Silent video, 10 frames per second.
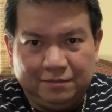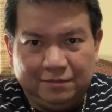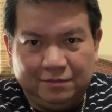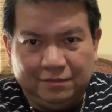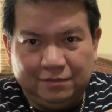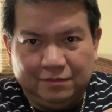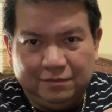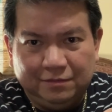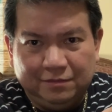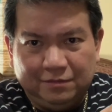
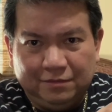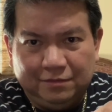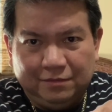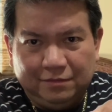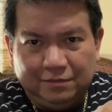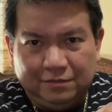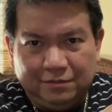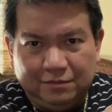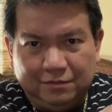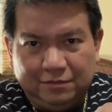
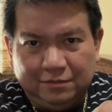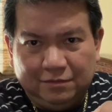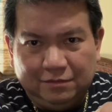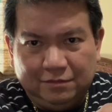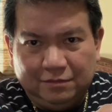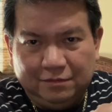[no speech]